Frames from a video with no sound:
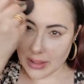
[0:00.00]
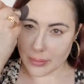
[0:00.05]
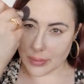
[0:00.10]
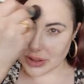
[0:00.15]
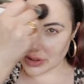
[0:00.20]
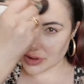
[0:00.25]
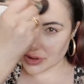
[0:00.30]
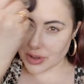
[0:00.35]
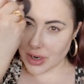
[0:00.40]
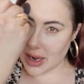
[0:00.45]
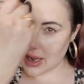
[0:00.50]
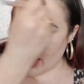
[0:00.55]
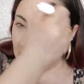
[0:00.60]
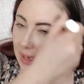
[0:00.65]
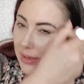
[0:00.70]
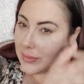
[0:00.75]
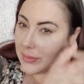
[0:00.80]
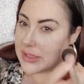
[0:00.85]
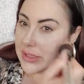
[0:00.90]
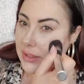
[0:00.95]
We
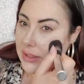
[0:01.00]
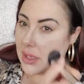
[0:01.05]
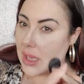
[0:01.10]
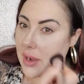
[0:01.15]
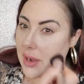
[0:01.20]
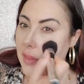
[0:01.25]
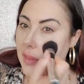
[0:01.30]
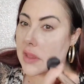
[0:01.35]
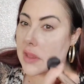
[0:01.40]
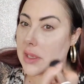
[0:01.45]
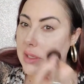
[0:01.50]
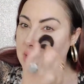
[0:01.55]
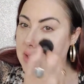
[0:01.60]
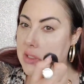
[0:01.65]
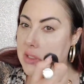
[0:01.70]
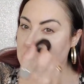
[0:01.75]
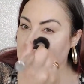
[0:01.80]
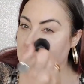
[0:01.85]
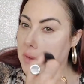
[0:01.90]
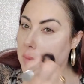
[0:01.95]
tried, we did a lot of things
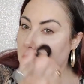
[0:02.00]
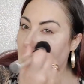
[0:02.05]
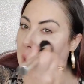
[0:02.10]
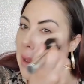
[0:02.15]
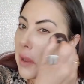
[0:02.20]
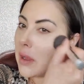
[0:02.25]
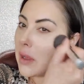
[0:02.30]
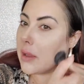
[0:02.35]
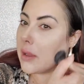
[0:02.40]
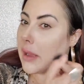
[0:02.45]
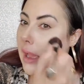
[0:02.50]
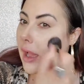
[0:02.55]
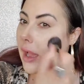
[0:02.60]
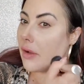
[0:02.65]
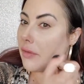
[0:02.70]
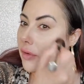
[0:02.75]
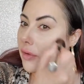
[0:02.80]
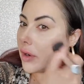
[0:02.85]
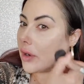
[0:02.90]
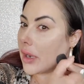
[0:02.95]
to
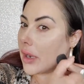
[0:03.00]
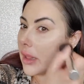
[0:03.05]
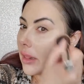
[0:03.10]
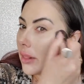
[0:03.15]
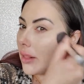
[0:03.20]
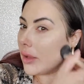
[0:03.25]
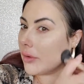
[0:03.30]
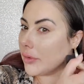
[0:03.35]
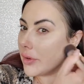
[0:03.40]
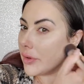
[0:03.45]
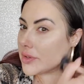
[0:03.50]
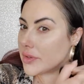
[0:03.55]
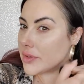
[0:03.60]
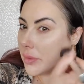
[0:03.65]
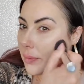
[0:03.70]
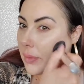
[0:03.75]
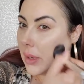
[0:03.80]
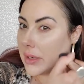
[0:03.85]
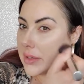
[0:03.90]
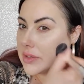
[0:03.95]
have her, and I love her so
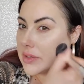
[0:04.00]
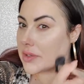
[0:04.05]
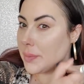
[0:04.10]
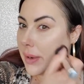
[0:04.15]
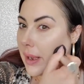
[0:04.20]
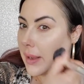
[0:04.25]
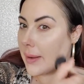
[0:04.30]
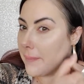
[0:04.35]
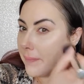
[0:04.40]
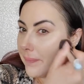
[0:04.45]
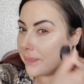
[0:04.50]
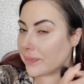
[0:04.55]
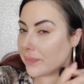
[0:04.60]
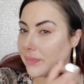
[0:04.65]
much, but